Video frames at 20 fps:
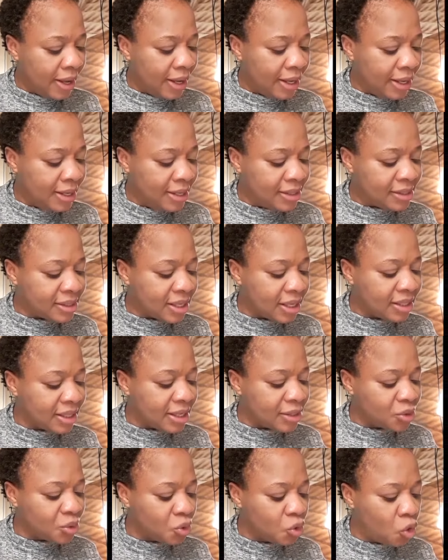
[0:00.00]
He
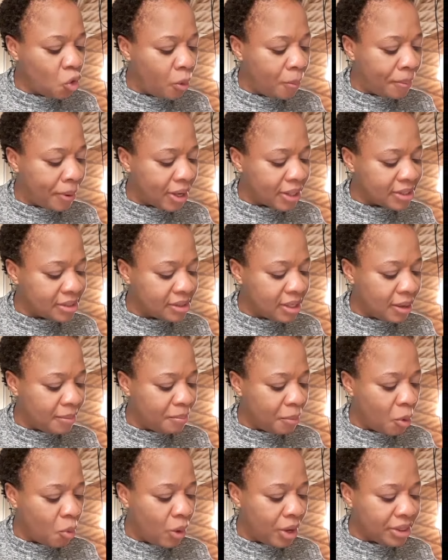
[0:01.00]
intended to go past
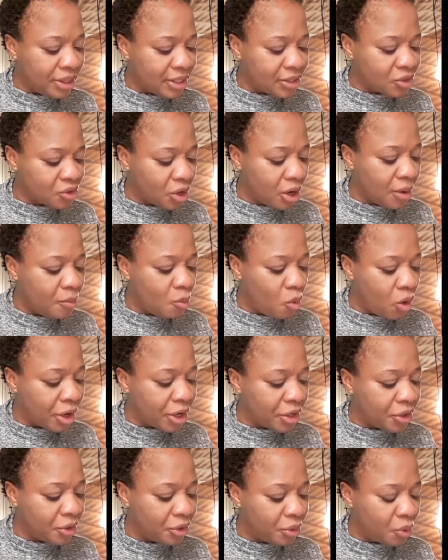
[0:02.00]
them, but when they saw him
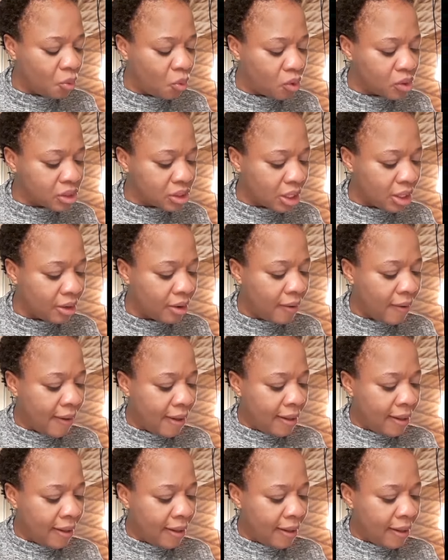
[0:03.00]
walking on the water,